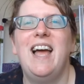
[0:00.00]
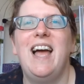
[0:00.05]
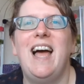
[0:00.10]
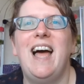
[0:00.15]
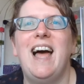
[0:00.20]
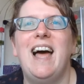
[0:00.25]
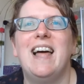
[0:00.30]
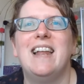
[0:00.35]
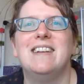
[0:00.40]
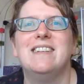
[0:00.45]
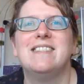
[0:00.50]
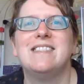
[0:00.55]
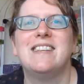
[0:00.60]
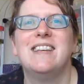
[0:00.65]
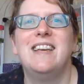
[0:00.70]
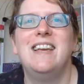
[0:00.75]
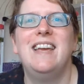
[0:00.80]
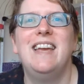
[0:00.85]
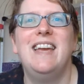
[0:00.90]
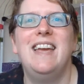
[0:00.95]
and
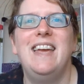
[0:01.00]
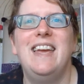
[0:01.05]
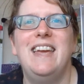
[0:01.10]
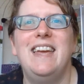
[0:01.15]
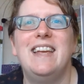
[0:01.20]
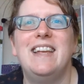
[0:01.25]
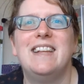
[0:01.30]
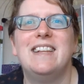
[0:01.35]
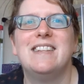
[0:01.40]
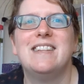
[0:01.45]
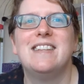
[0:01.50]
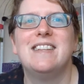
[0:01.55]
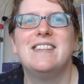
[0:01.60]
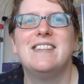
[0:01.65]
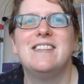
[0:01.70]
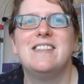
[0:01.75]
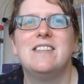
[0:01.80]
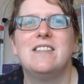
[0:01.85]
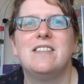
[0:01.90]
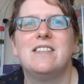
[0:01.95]
it
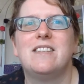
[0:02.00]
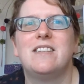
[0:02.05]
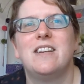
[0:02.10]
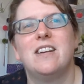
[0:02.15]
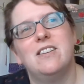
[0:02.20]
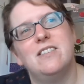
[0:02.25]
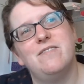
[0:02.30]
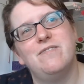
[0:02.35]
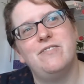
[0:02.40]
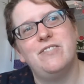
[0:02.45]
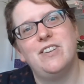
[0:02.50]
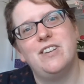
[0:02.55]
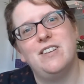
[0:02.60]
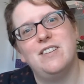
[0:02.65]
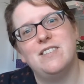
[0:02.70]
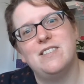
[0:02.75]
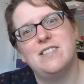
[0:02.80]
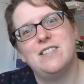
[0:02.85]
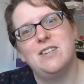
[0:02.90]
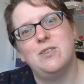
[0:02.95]

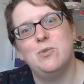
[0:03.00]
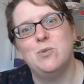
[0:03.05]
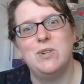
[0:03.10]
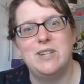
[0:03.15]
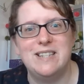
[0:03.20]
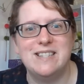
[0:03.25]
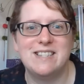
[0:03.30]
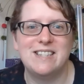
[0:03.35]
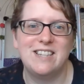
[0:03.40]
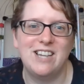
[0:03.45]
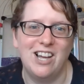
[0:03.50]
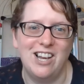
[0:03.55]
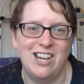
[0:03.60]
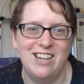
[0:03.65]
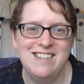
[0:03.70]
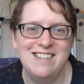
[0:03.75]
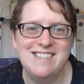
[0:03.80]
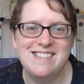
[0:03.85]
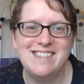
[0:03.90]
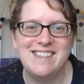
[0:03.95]
converts it all into
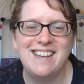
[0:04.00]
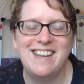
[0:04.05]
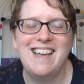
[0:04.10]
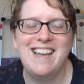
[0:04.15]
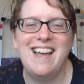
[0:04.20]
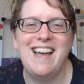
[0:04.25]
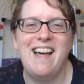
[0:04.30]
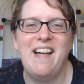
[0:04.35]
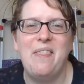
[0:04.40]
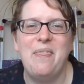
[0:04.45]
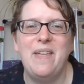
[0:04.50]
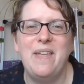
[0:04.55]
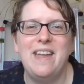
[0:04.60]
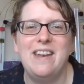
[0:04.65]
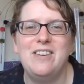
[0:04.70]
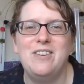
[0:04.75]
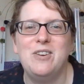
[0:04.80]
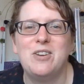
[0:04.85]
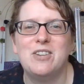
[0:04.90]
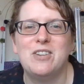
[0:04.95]
colours, and
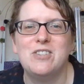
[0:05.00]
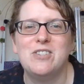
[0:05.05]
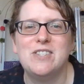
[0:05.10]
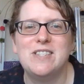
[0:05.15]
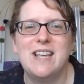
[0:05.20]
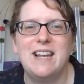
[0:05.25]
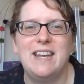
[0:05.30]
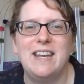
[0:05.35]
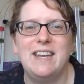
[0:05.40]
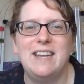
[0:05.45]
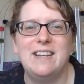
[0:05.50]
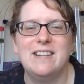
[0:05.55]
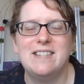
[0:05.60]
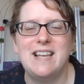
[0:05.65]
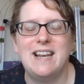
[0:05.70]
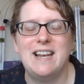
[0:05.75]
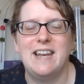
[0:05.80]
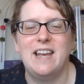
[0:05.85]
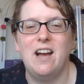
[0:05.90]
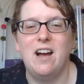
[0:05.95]
then you can tell
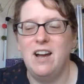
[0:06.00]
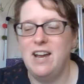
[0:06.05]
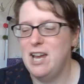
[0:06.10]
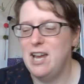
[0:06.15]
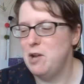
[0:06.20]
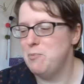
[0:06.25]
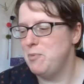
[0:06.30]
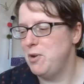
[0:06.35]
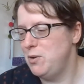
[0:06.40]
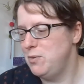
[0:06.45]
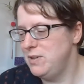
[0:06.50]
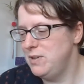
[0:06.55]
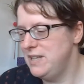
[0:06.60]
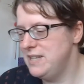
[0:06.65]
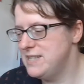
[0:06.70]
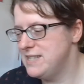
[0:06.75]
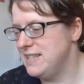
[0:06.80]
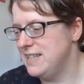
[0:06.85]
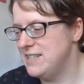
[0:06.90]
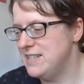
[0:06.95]
it I am only
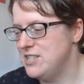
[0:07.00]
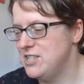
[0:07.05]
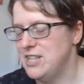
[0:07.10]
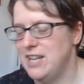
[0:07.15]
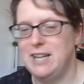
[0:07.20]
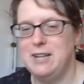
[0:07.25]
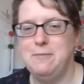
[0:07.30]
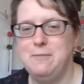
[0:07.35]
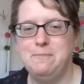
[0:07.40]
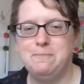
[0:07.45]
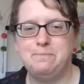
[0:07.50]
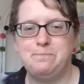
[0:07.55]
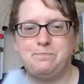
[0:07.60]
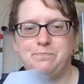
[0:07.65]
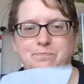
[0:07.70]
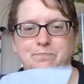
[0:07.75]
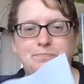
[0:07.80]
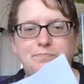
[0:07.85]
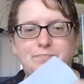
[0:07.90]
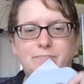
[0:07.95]
stitching
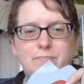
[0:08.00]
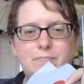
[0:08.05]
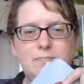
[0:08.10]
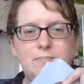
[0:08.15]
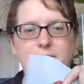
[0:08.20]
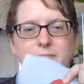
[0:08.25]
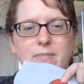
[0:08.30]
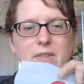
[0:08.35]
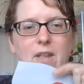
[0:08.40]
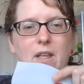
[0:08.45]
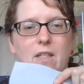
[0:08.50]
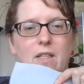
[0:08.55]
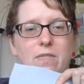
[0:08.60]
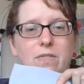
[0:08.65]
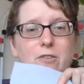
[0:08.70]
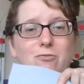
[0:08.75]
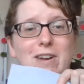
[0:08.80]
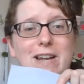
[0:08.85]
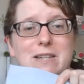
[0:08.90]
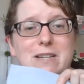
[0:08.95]

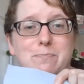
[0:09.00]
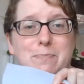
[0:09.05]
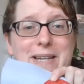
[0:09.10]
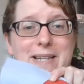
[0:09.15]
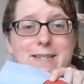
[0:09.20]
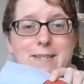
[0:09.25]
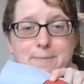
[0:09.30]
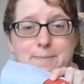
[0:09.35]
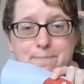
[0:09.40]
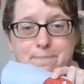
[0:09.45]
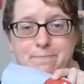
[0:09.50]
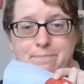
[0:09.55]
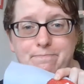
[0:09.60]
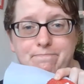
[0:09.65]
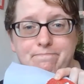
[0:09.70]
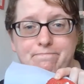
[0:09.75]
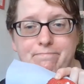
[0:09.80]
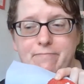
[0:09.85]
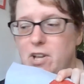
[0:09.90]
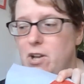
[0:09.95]
the red bit
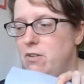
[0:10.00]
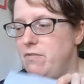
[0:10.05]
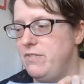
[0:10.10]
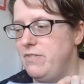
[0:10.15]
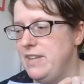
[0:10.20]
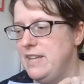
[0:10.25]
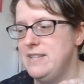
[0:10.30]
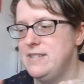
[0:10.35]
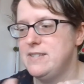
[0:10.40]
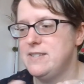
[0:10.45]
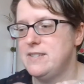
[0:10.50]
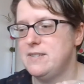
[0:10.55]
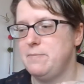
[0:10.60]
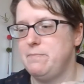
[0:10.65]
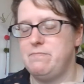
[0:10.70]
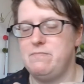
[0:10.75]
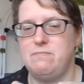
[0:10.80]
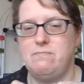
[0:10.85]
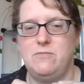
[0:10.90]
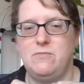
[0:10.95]
of this
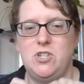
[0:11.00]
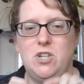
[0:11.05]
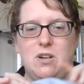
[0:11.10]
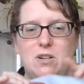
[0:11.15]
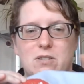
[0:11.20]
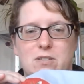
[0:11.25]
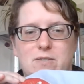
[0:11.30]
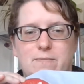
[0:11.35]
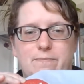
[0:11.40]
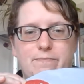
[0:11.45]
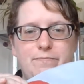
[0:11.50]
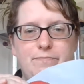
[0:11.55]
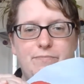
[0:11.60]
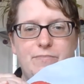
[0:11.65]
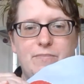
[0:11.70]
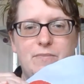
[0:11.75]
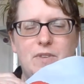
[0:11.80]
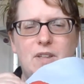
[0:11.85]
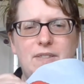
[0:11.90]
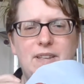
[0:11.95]
chart.
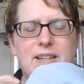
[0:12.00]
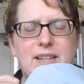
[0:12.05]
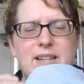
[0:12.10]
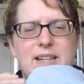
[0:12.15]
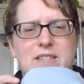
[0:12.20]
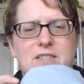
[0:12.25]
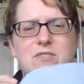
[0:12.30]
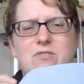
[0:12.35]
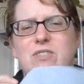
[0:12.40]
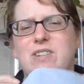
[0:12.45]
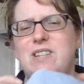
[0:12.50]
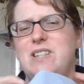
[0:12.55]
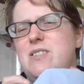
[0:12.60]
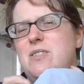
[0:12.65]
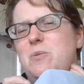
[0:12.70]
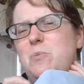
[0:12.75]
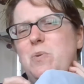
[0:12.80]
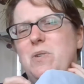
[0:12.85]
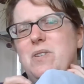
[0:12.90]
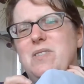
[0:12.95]
I think that's
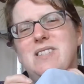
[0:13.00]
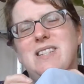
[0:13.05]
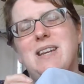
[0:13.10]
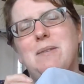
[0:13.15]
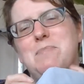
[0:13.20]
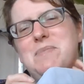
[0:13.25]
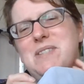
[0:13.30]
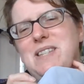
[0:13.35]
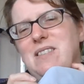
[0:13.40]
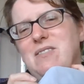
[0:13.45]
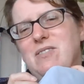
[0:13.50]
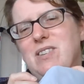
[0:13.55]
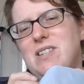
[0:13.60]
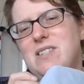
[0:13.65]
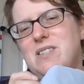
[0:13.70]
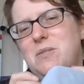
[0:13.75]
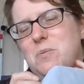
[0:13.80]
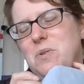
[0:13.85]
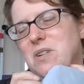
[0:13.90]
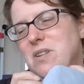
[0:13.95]
321, DMC
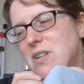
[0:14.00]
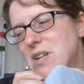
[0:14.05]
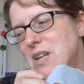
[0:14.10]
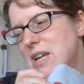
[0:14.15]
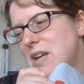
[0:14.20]
321,